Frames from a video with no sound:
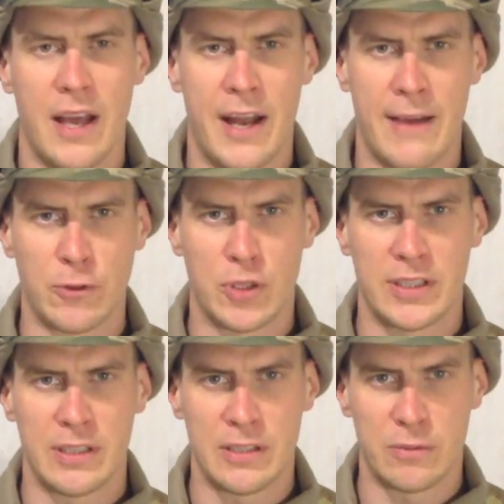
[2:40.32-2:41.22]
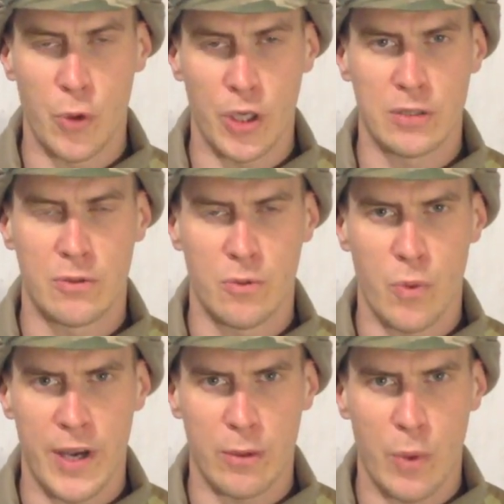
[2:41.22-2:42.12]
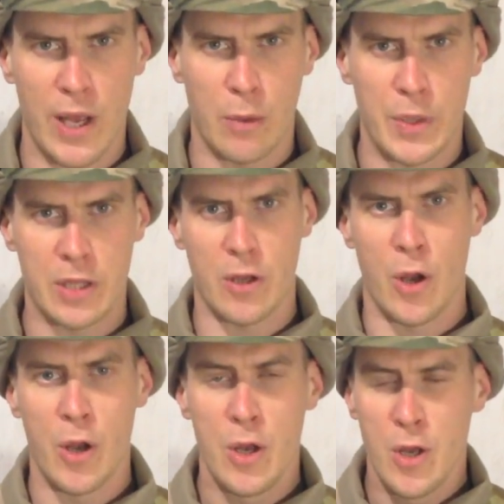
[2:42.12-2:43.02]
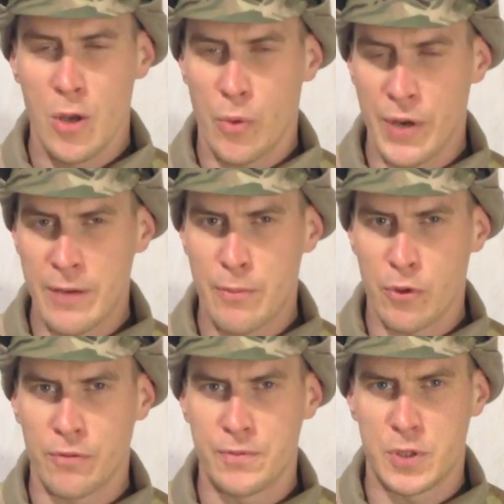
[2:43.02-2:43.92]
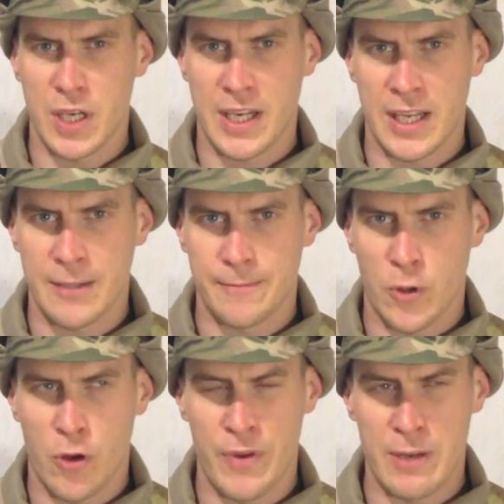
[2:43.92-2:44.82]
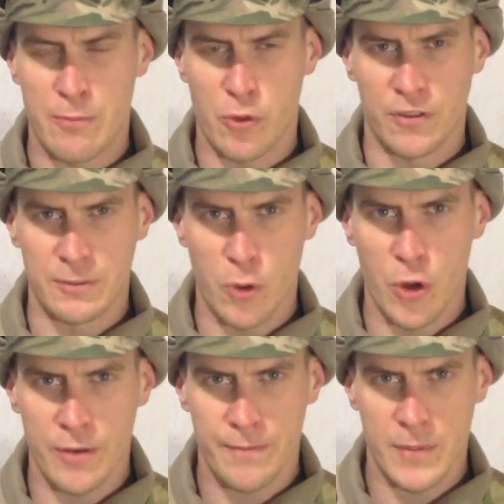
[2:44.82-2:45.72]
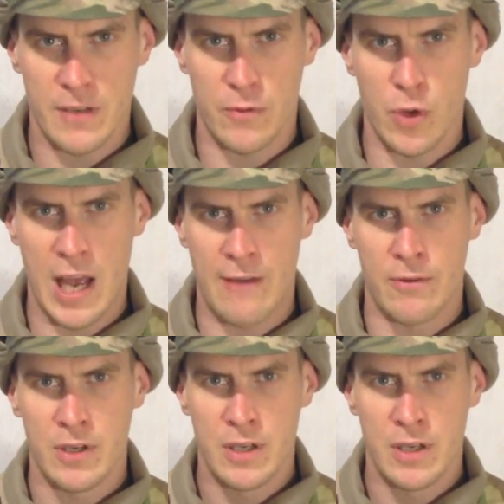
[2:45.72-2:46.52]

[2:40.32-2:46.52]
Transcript: and I would say that this works quite well with the windproof jacket or windproof smock if you have